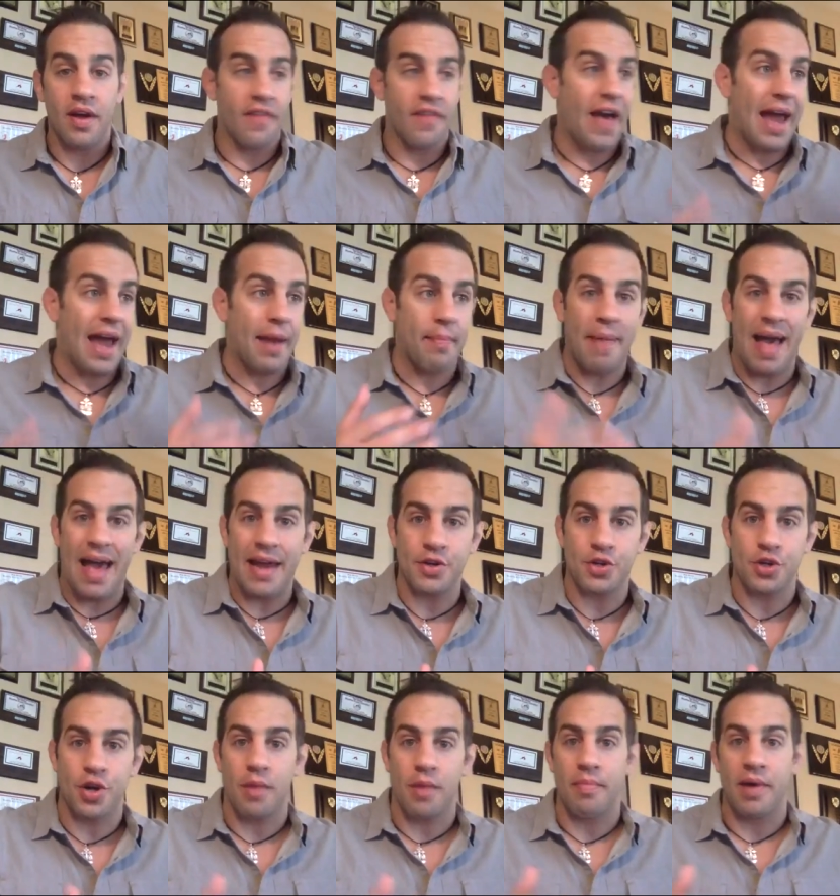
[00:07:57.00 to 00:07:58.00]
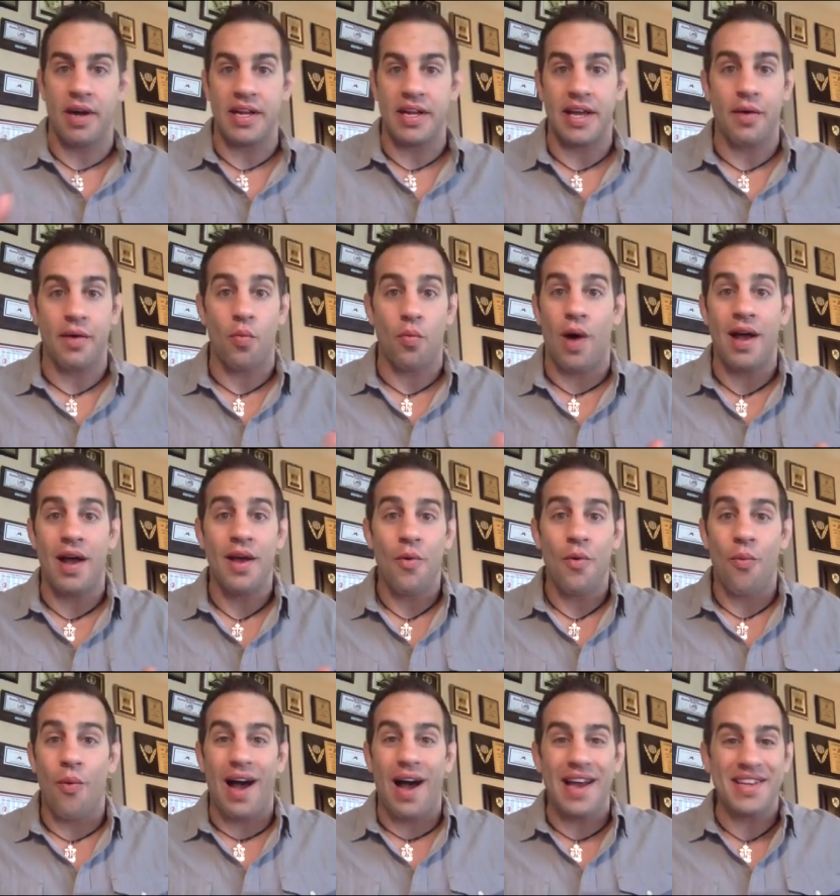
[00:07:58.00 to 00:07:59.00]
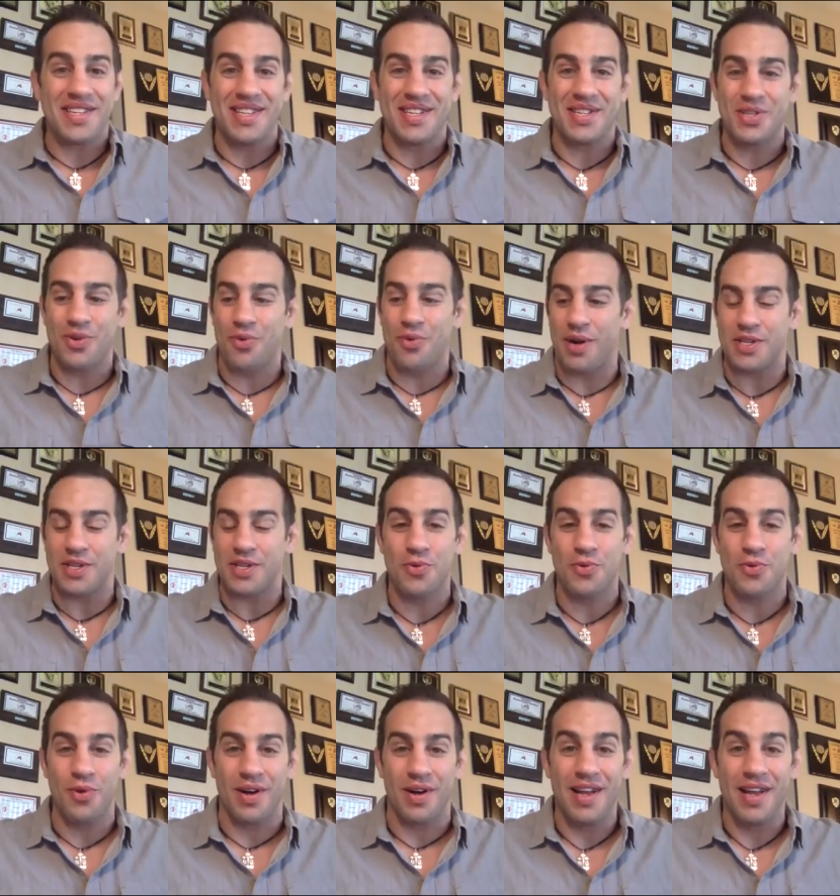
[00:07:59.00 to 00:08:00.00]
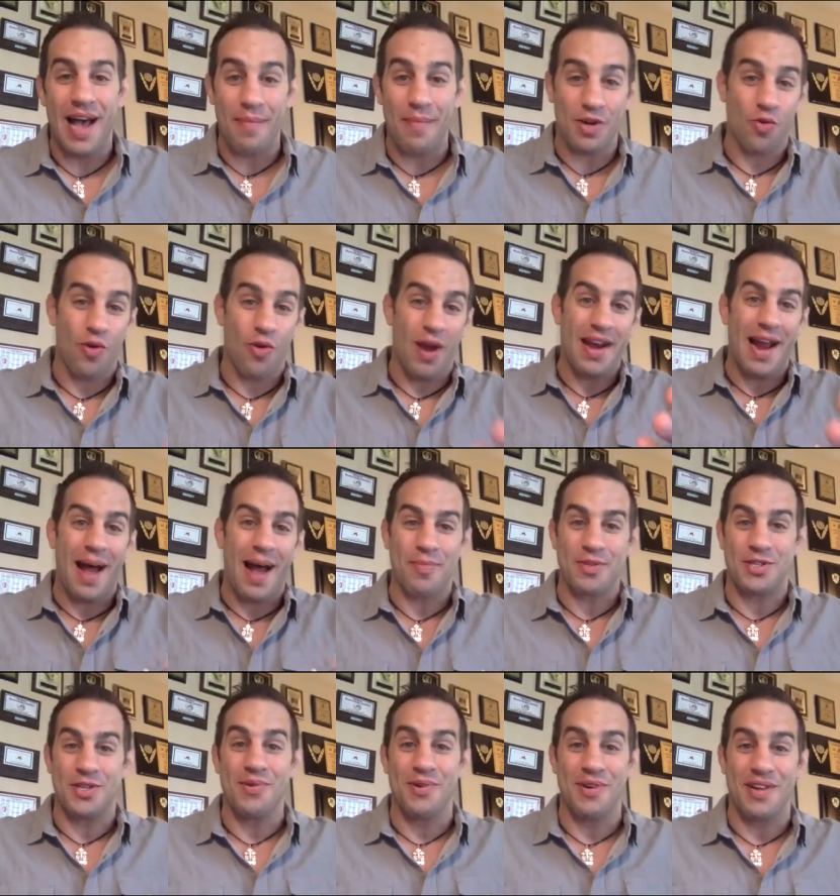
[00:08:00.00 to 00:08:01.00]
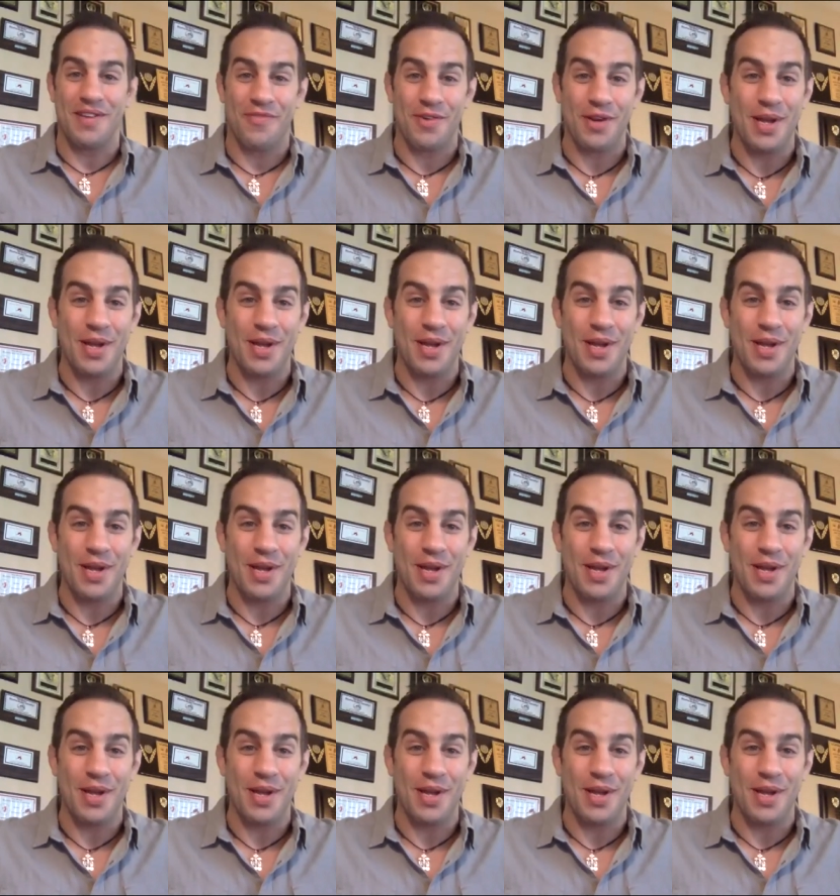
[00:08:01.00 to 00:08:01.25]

of how to manage our money. Why isn't this taught at school? I mean, great opportunity for